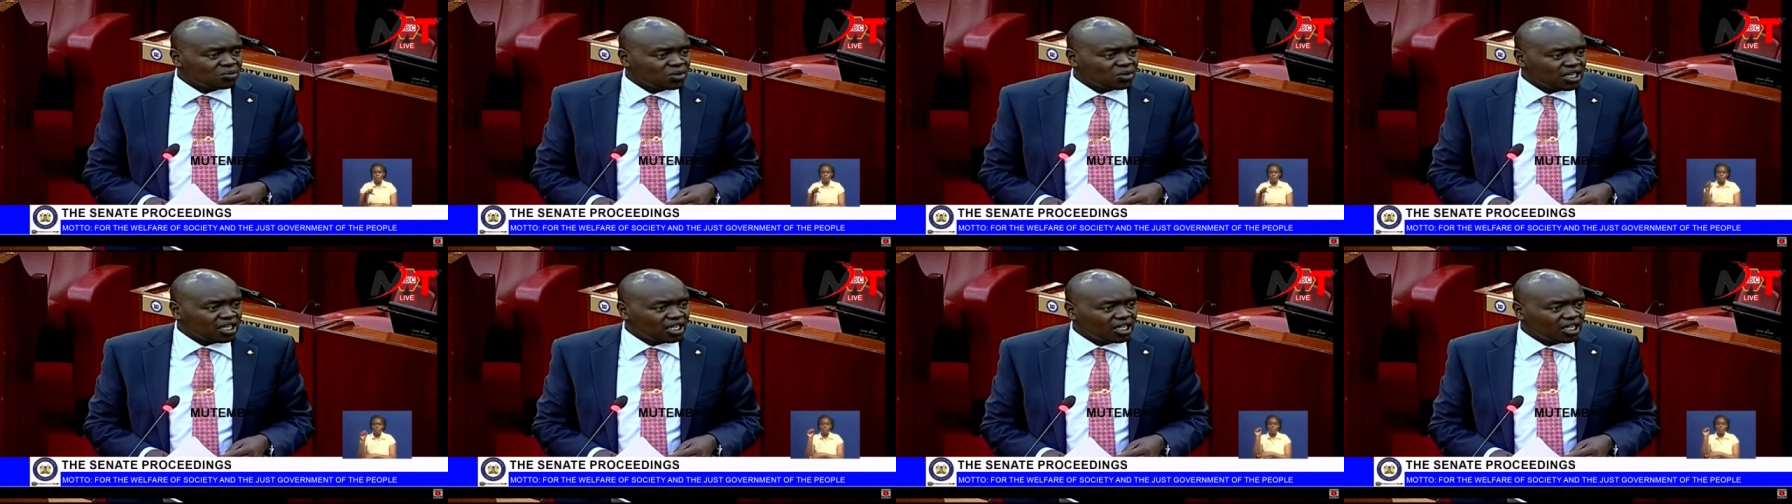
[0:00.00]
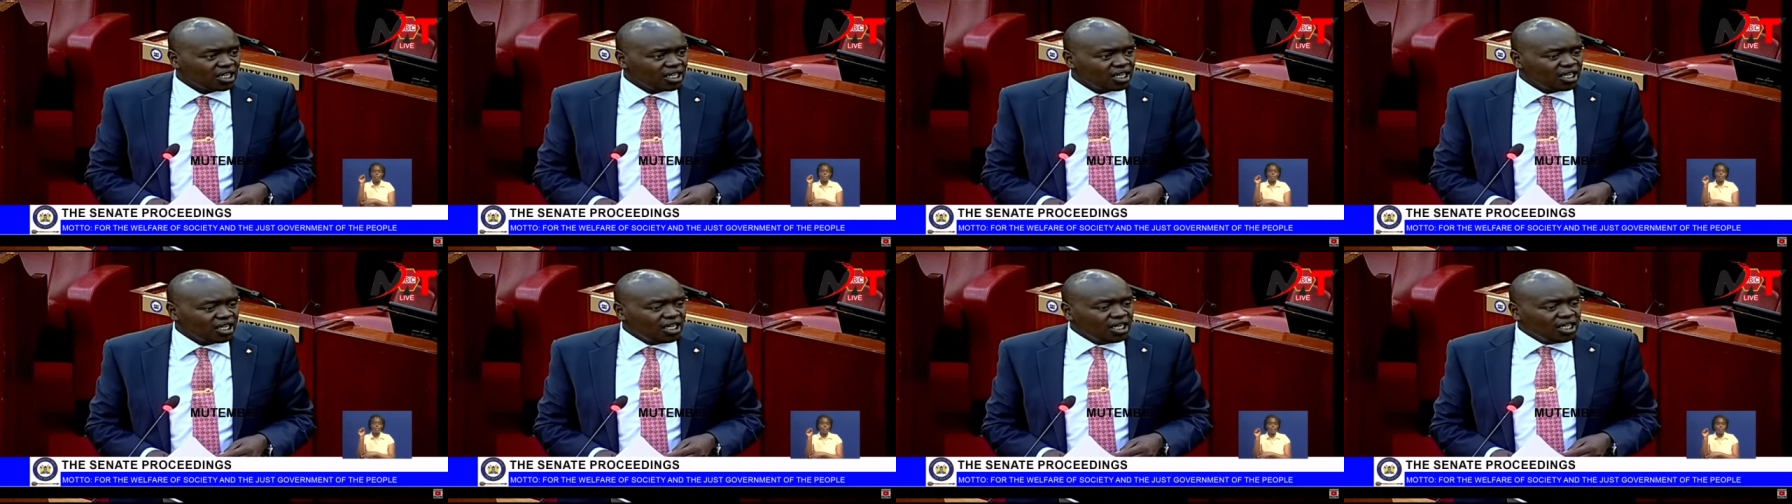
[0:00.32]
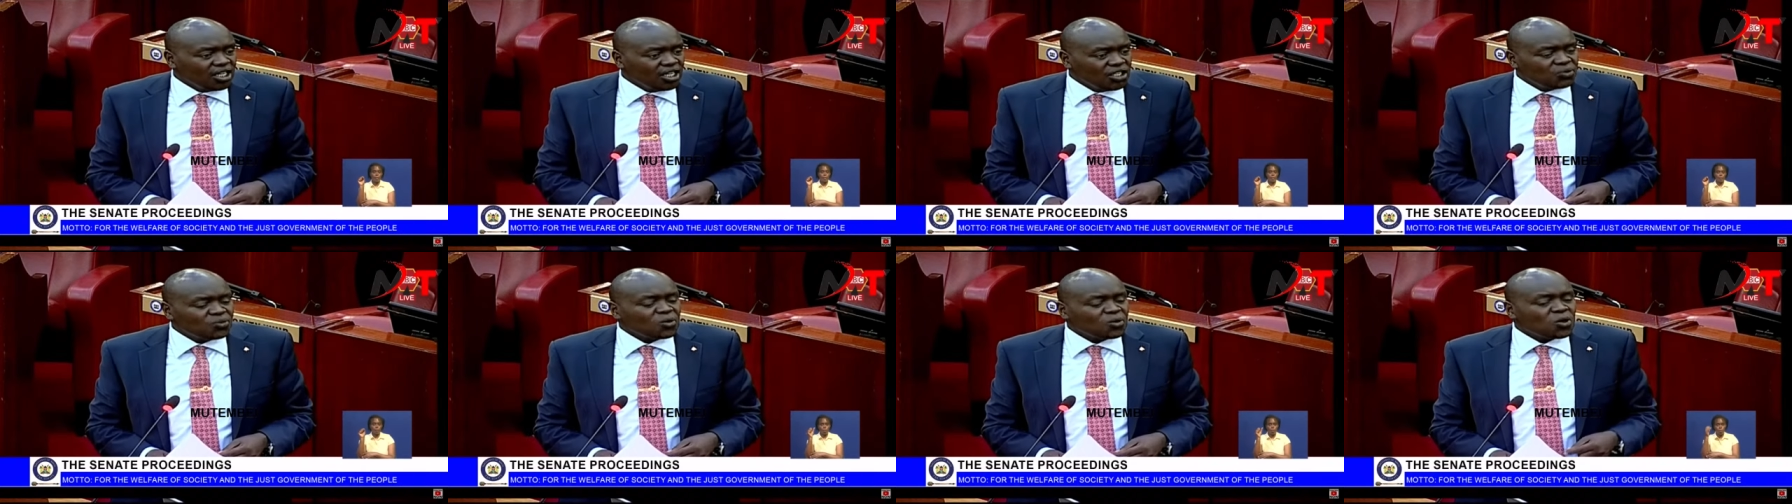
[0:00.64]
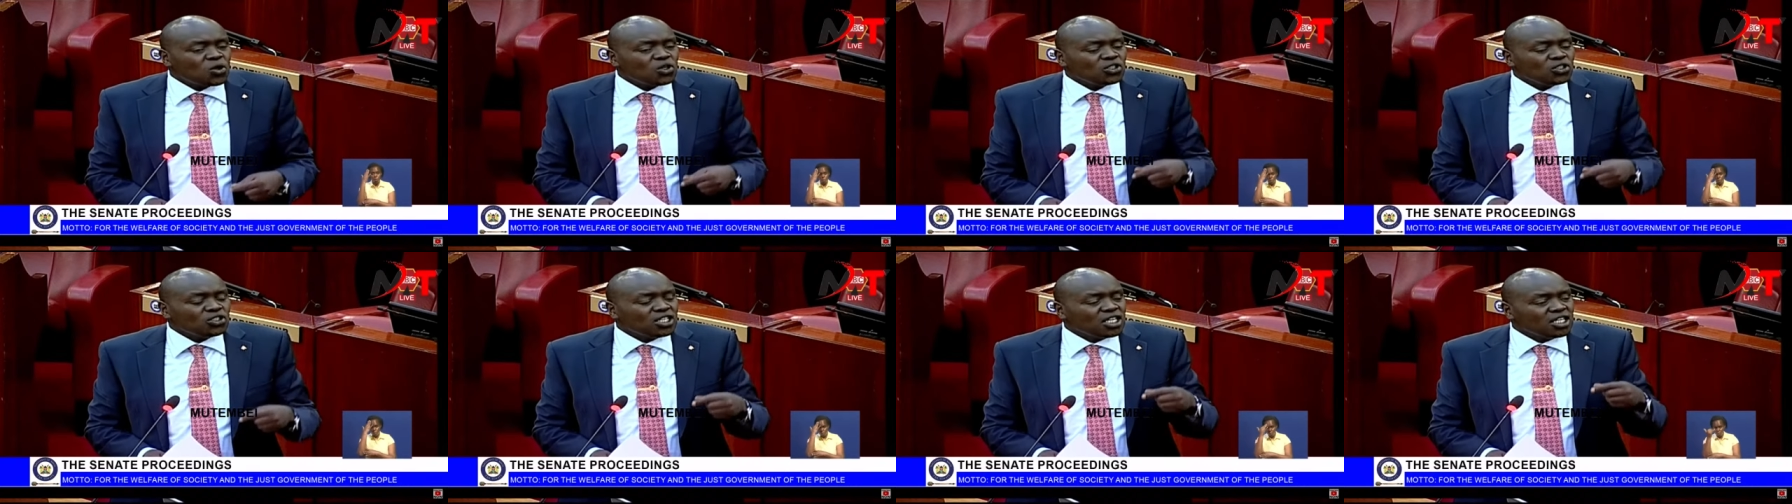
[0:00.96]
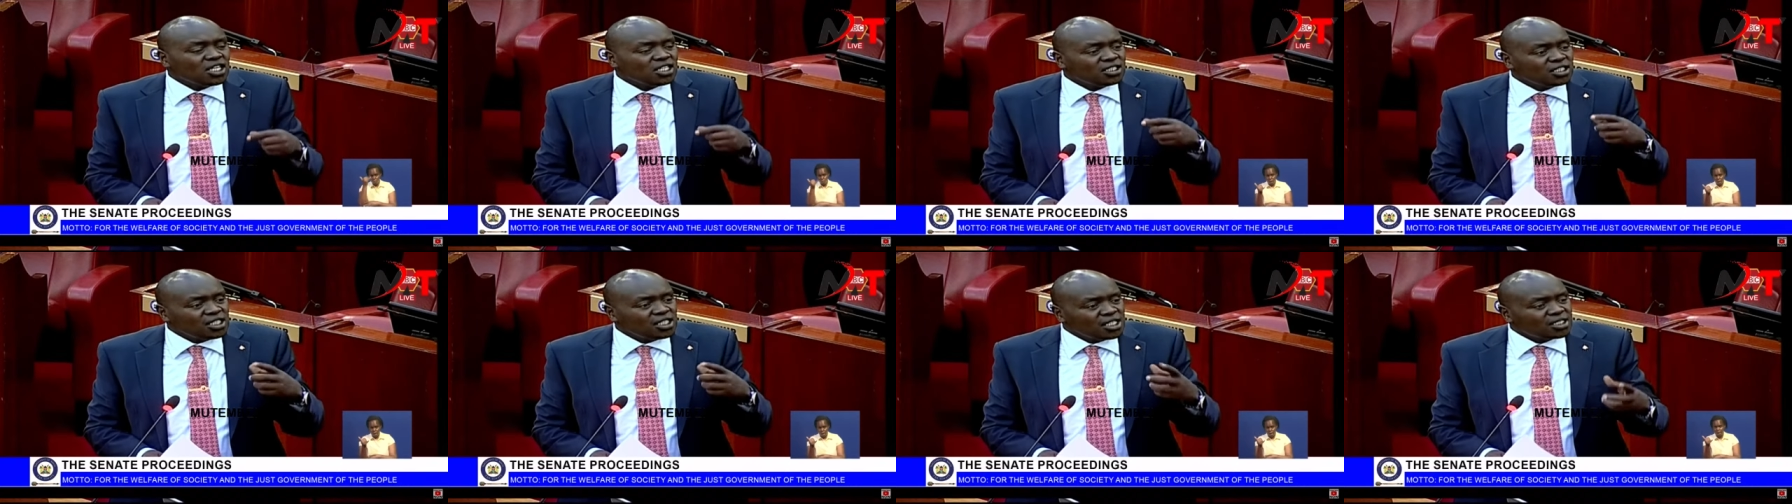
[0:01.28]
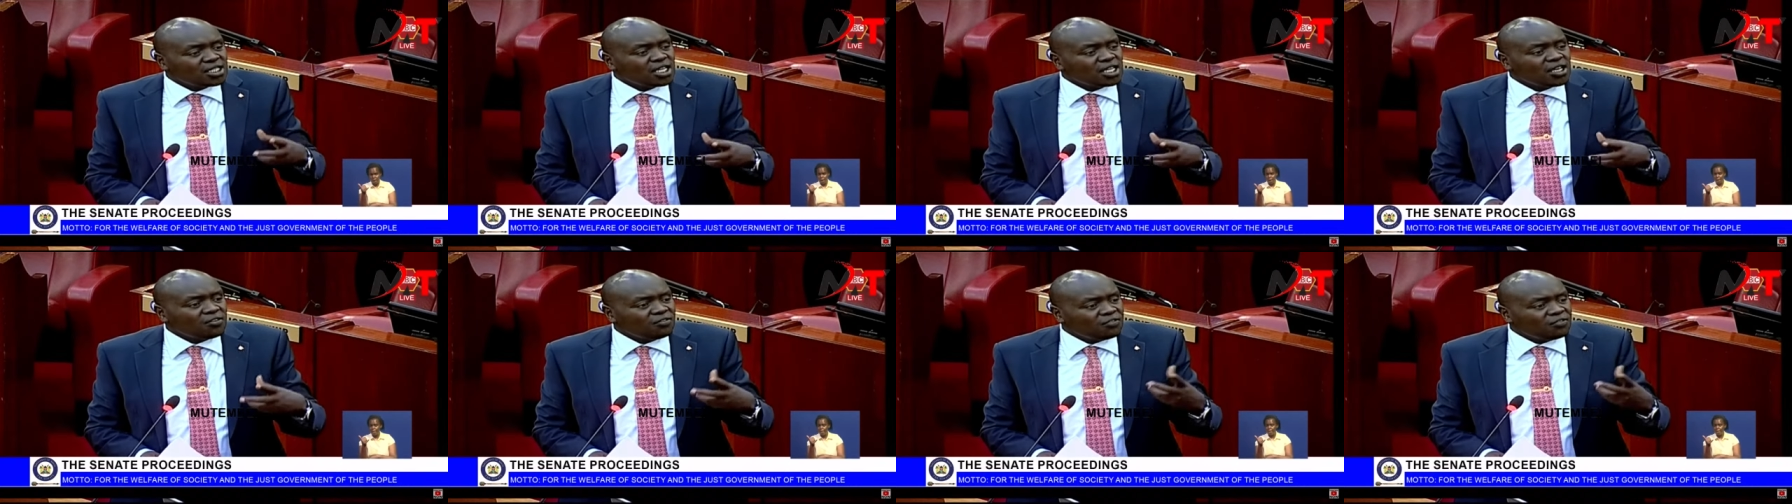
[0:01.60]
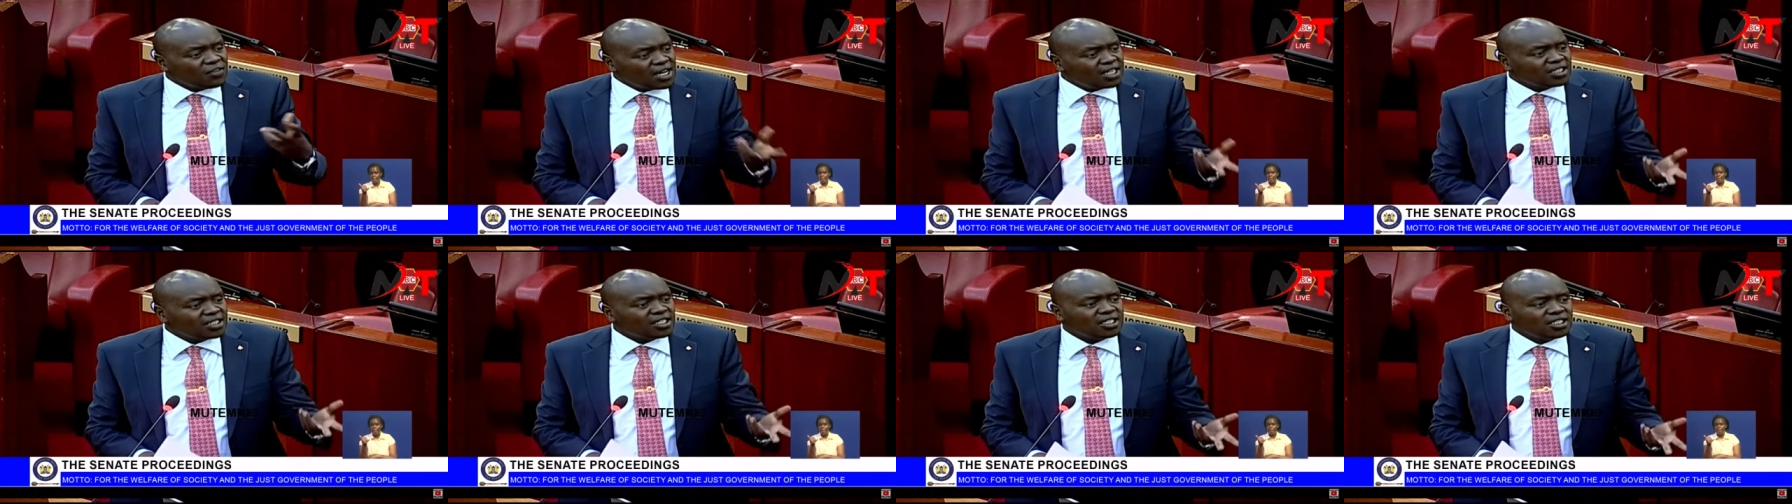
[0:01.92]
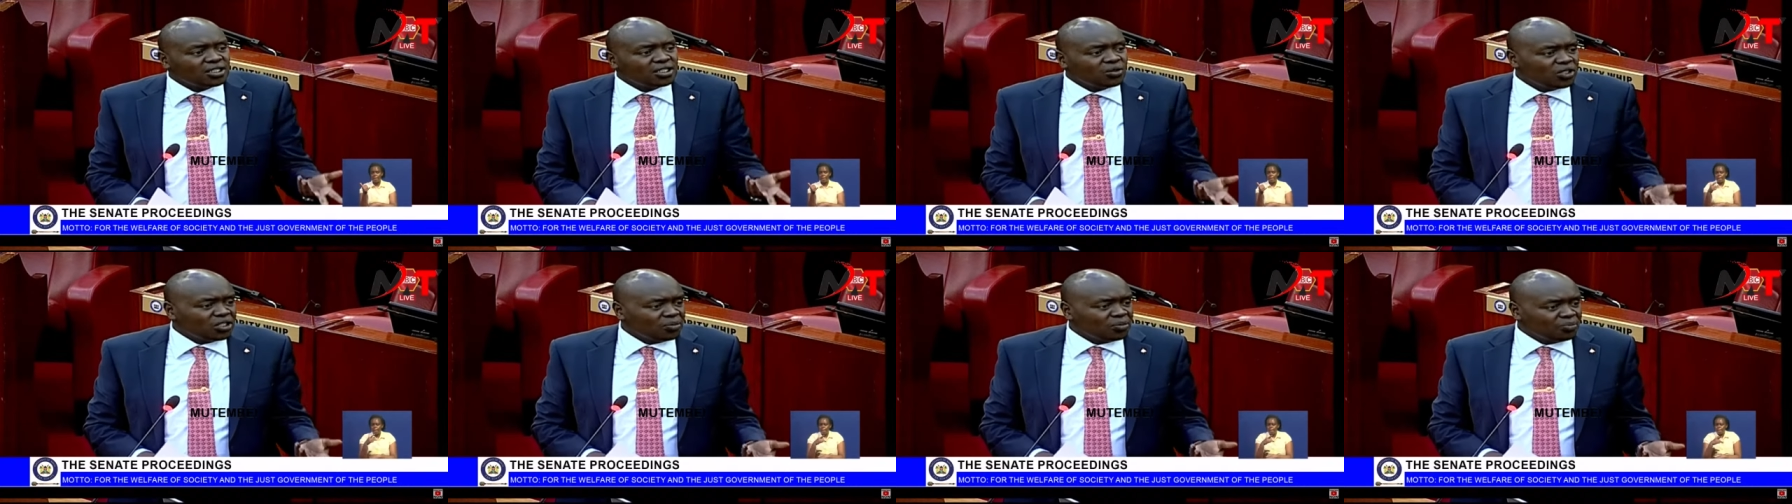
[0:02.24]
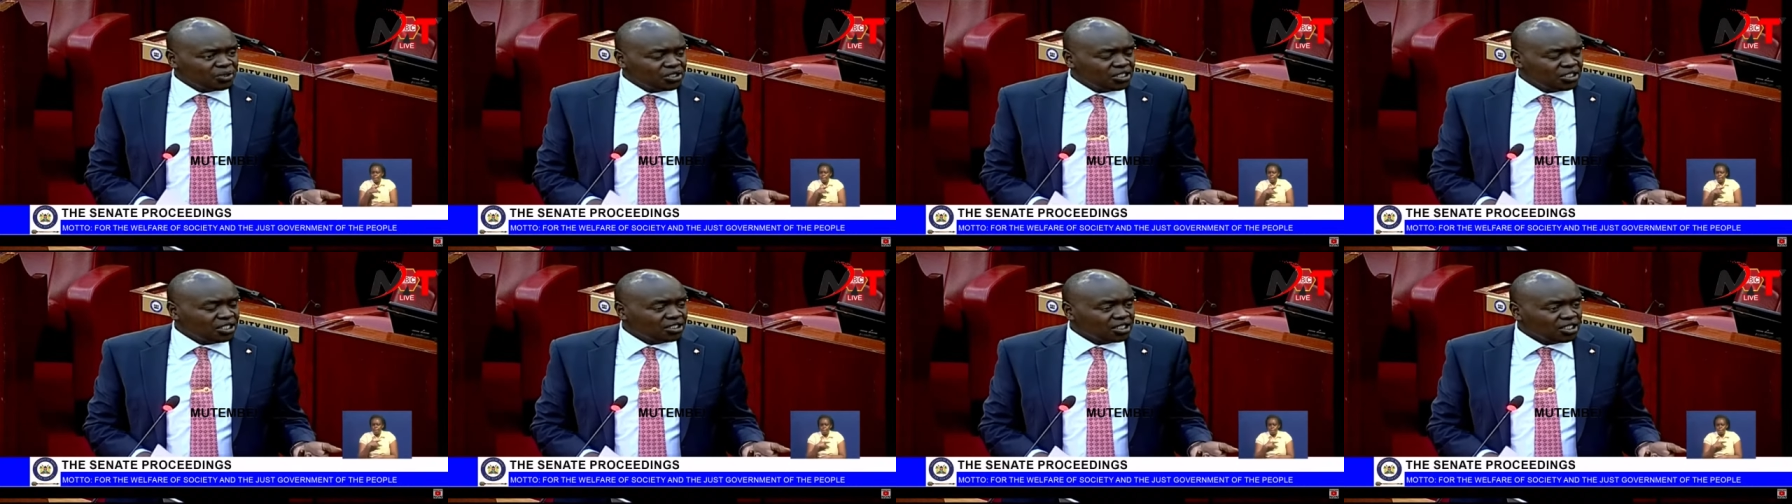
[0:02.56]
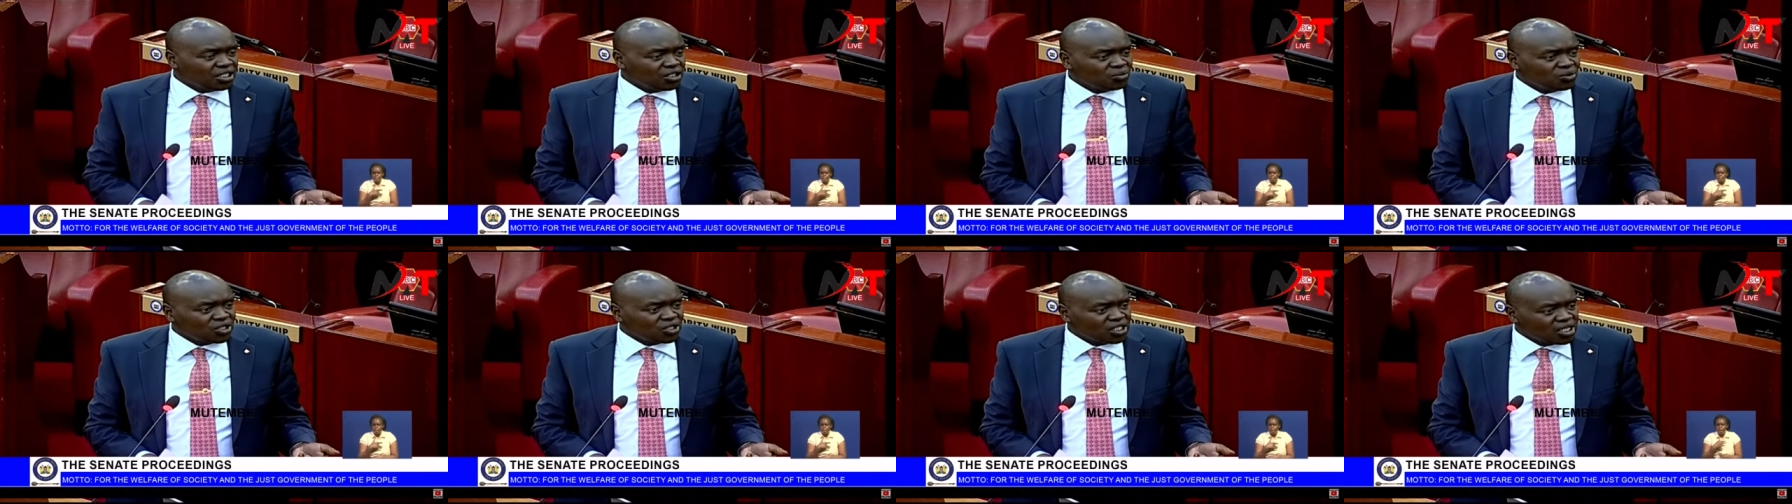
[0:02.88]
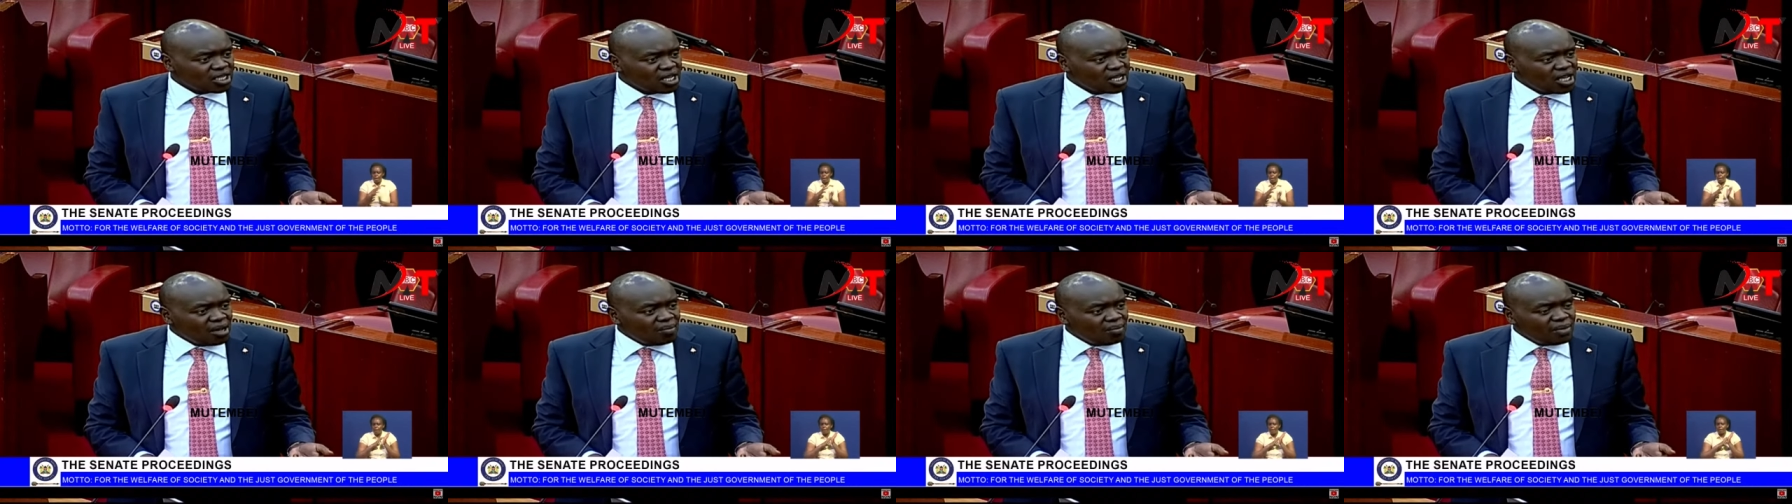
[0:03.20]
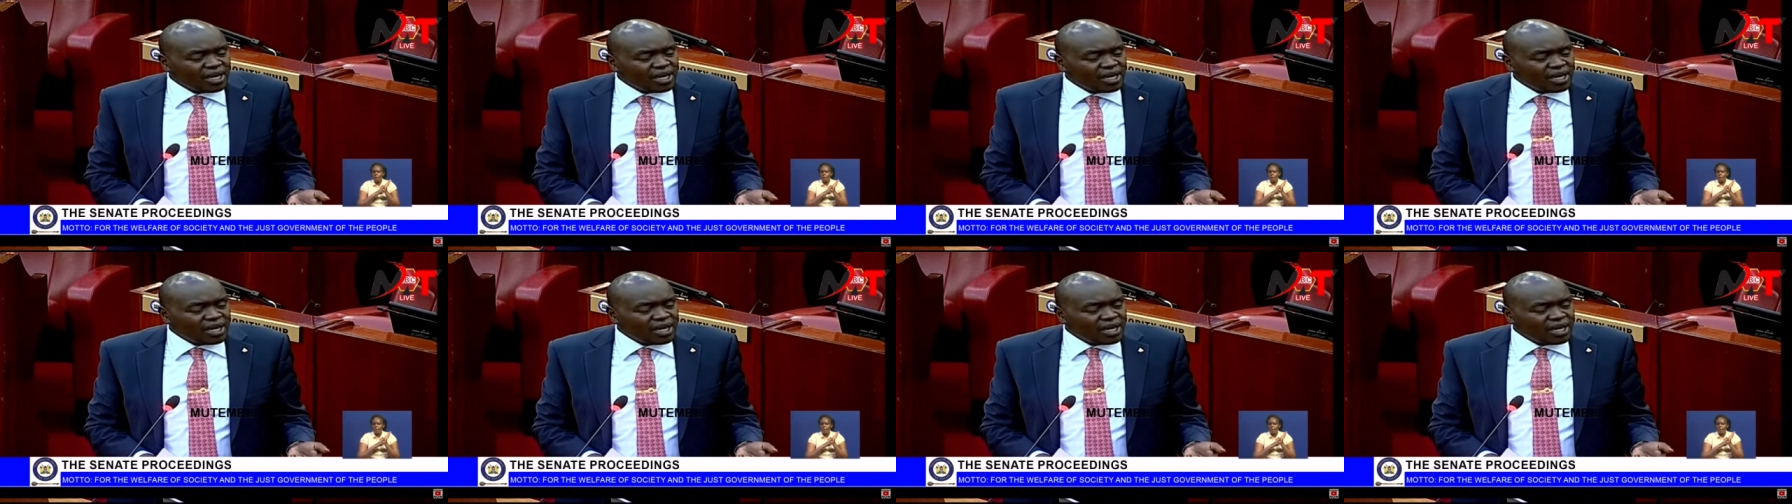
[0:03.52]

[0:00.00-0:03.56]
Speaker is because they, they felt that they were representing themselves.